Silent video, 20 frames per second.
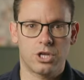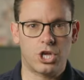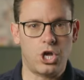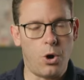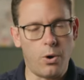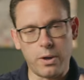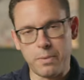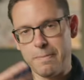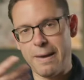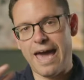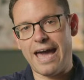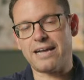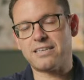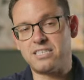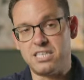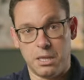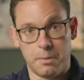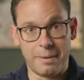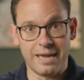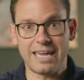Going
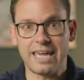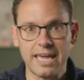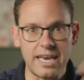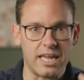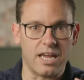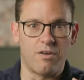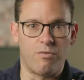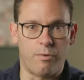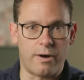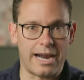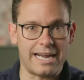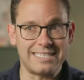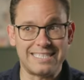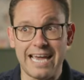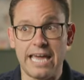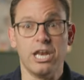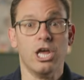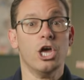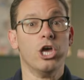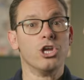back to the beginning of what I
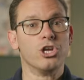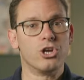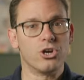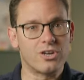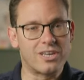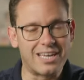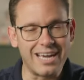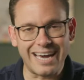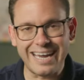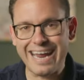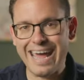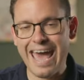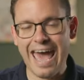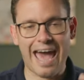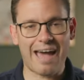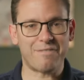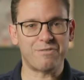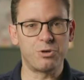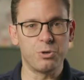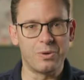said, you're going to
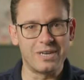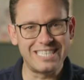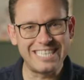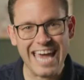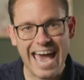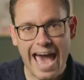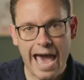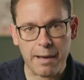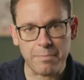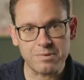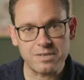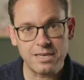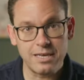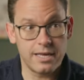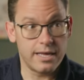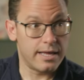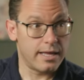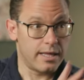have to adapt.